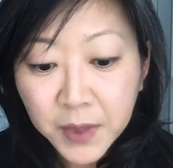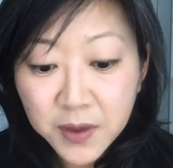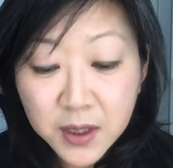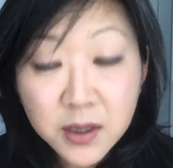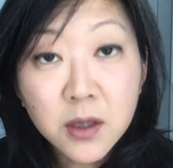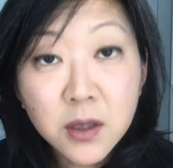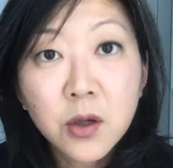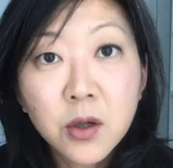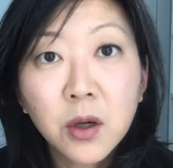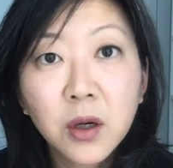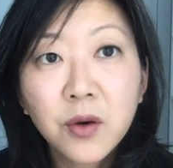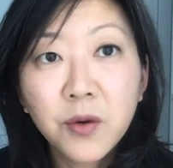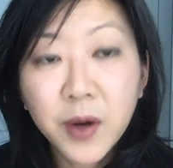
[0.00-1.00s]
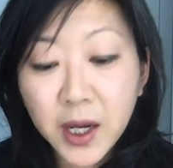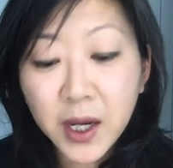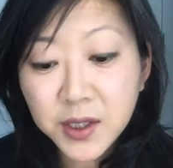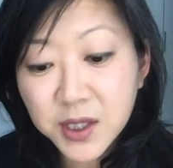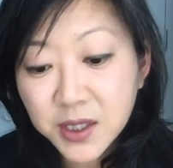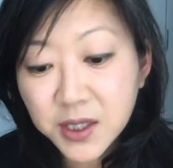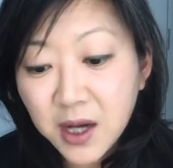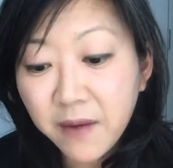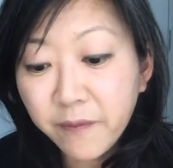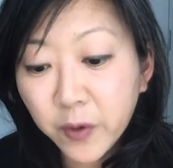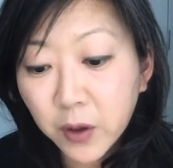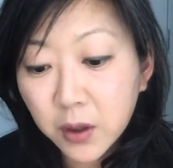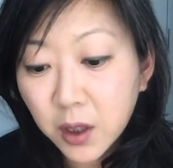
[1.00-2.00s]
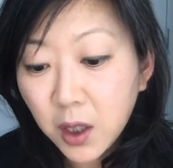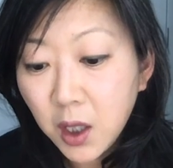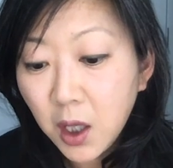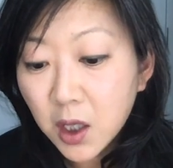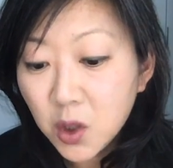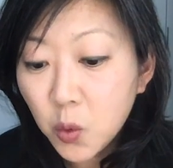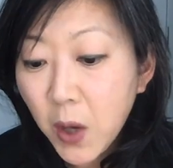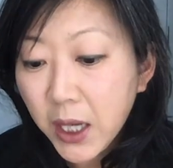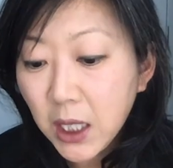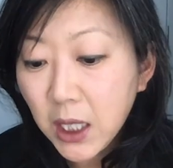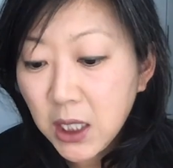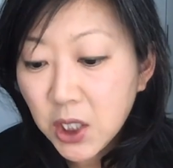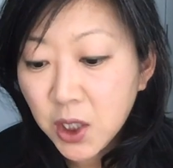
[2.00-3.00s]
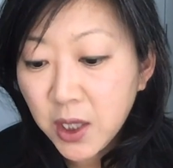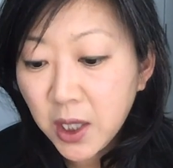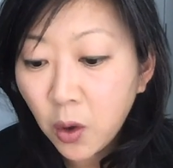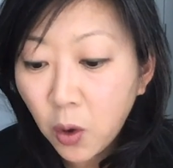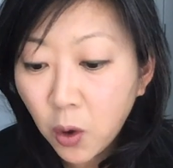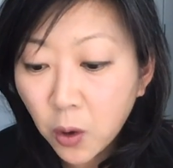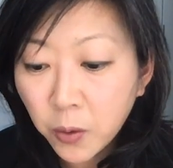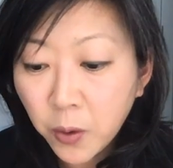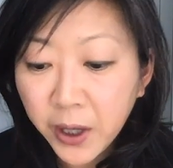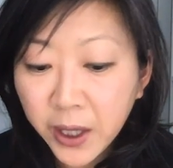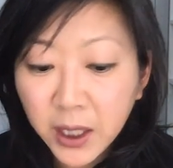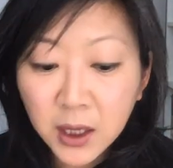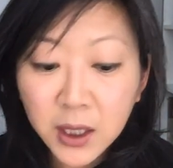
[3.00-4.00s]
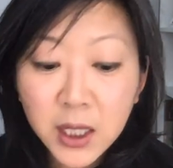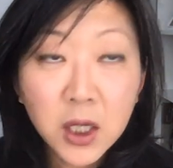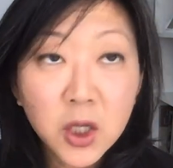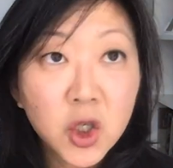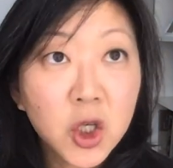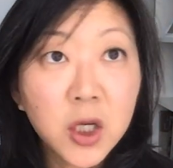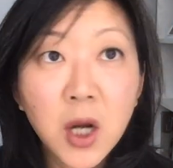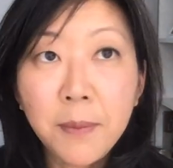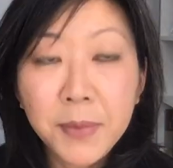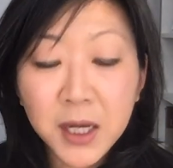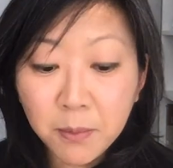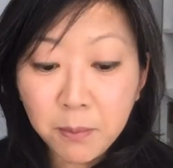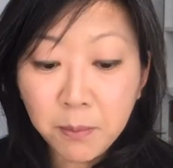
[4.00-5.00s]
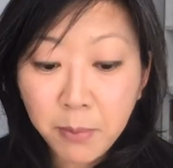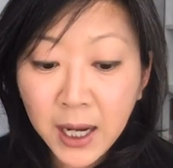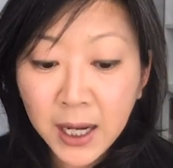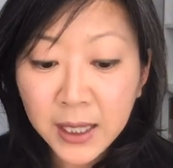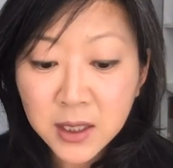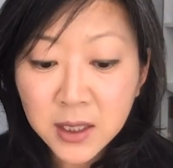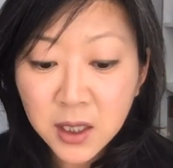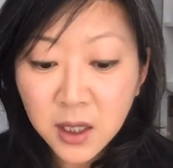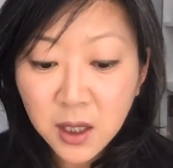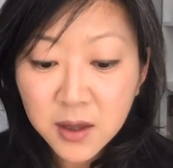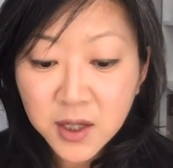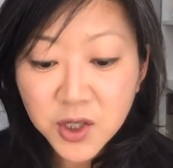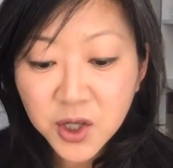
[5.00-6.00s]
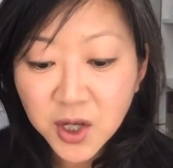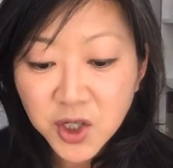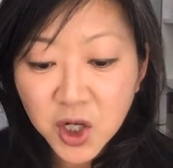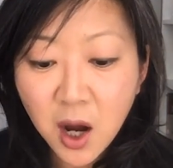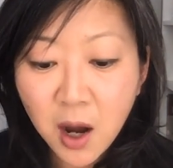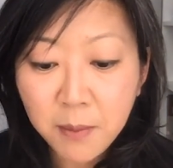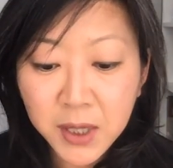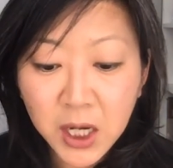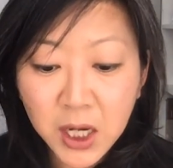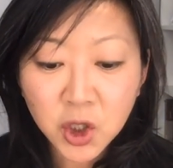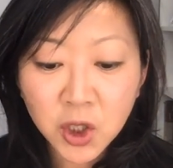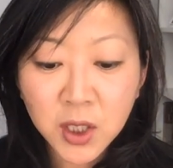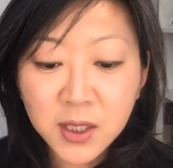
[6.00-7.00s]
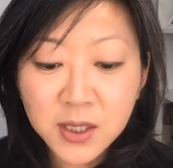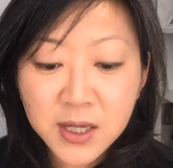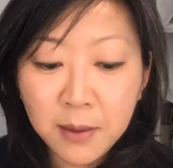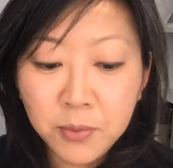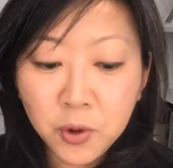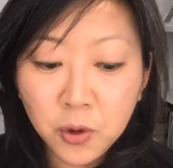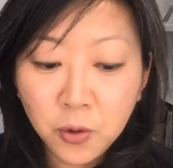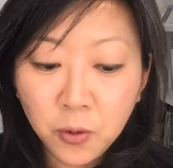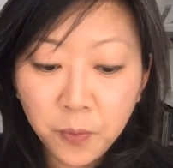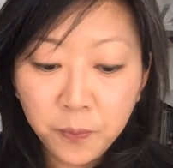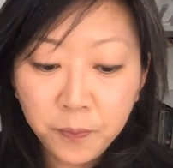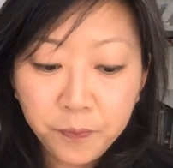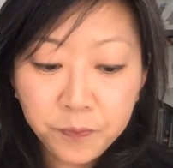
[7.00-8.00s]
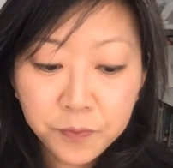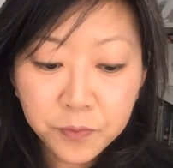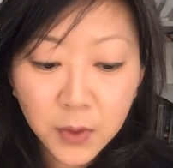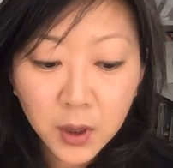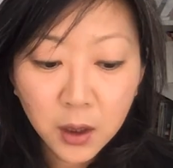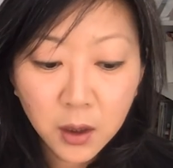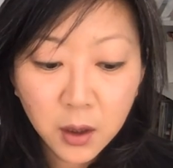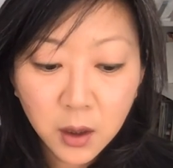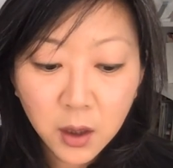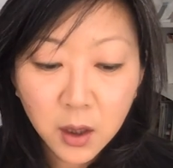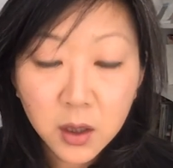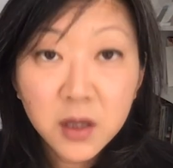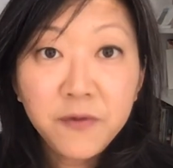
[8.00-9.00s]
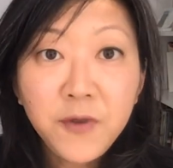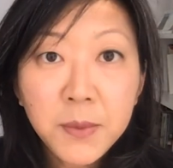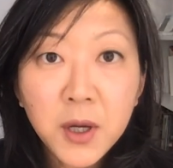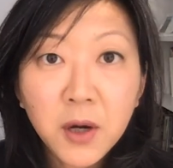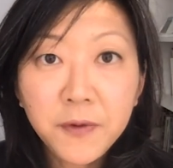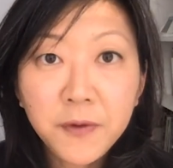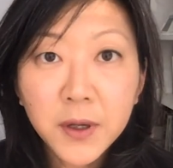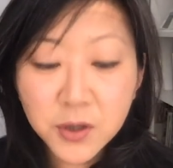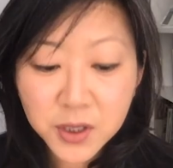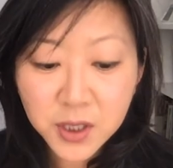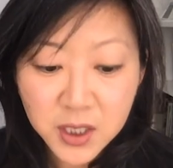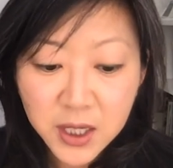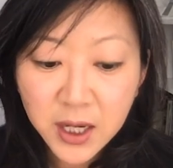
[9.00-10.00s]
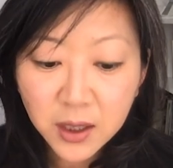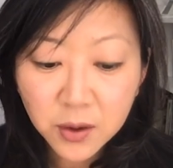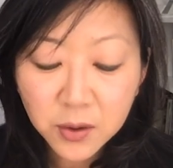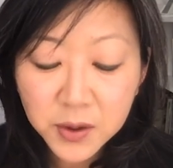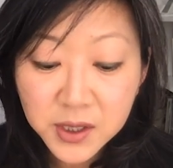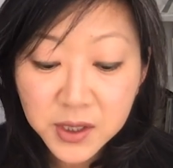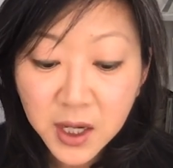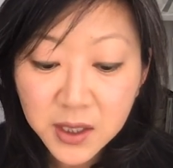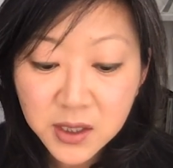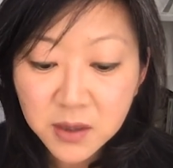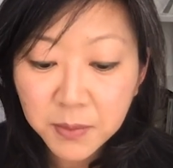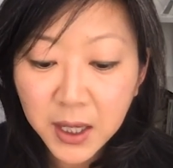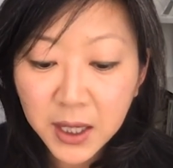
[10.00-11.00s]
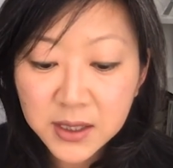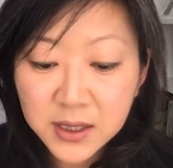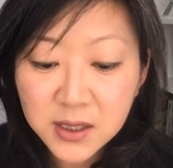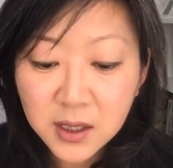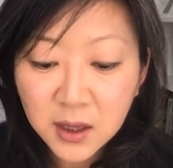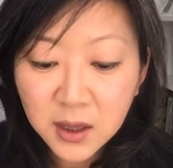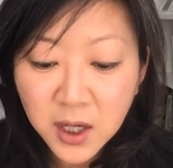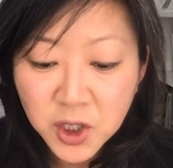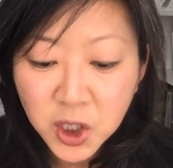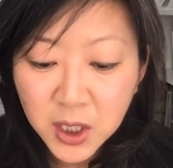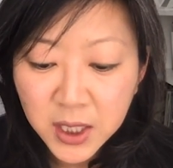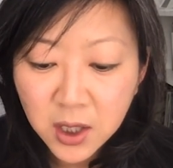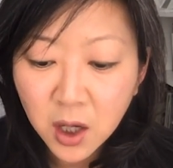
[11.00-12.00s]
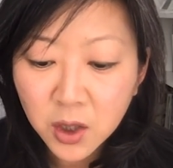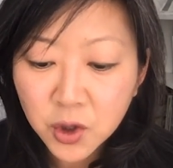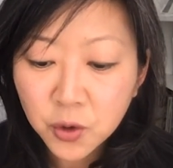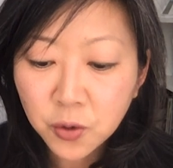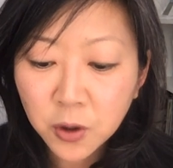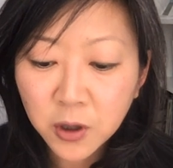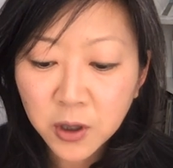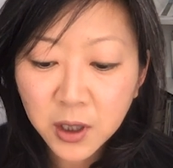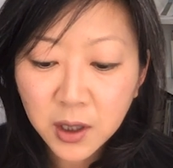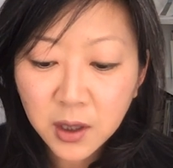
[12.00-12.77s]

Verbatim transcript: This in turn creates discomfort, the recognition that horror and glee should not be combined, that such a combination is taboo. The female figure's container is customized, lushly contoured.